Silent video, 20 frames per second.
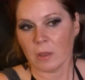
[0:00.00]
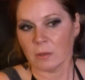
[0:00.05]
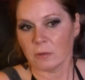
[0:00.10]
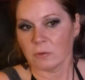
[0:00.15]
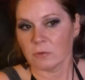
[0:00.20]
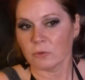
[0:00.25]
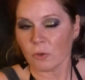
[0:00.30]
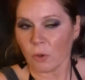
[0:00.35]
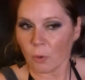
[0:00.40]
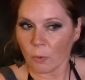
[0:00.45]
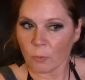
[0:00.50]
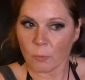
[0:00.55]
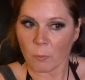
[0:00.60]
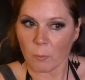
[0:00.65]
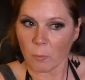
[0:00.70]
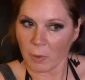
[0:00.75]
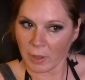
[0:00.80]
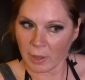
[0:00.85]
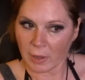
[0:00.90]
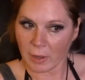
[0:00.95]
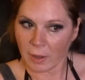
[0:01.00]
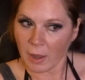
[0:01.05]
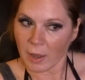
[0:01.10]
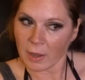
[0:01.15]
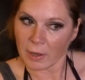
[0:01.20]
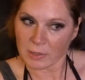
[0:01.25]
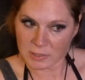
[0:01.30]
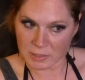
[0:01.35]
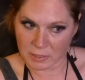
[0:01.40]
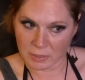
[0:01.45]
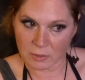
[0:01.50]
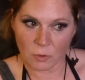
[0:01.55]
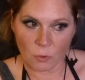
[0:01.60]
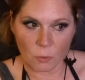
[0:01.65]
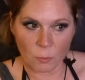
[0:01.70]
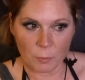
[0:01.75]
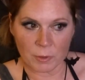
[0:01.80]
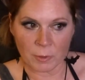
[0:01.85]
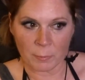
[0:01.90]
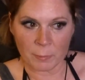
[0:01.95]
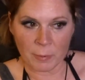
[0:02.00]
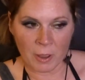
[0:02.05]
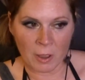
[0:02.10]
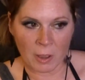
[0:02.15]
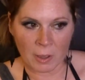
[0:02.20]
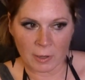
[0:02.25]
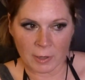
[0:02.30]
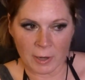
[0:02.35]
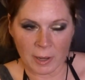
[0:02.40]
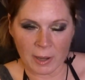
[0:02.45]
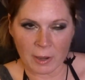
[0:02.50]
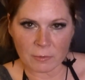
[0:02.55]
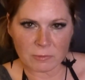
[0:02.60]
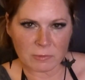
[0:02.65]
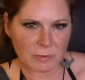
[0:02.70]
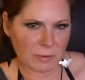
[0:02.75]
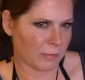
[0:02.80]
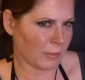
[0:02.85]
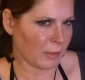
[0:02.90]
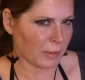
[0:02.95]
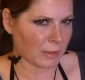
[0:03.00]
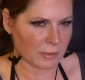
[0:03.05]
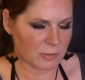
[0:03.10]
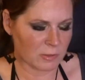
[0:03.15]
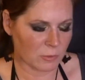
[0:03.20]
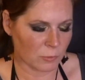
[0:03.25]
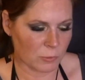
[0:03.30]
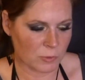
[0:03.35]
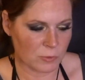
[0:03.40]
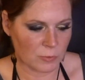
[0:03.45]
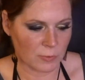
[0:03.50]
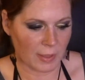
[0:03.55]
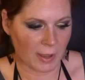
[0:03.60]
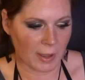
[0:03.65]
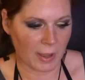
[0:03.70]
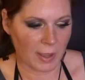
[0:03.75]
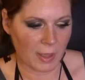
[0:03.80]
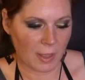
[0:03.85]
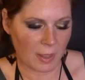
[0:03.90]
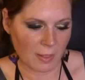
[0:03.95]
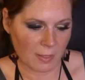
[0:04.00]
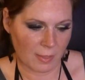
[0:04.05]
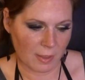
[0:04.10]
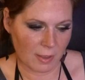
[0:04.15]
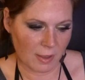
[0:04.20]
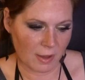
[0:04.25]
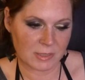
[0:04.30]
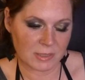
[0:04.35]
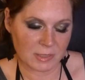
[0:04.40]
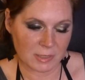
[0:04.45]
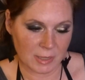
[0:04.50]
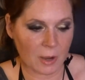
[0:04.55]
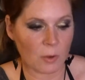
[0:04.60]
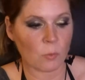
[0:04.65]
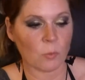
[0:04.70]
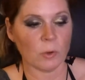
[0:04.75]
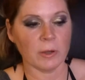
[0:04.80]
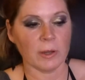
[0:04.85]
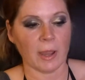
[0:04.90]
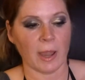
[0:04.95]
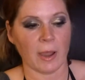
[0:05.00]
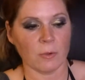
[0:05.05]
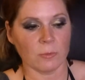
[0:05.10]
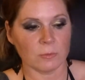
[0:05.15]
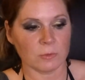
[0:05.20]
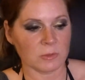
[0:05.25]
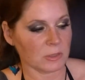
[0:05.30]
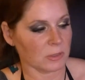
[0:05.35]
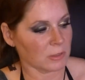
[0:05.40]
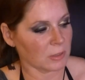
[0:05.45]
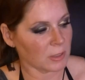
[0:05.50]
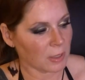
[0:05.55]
So my, I did open up a haunted house, I think I told you that, and then it did not work out.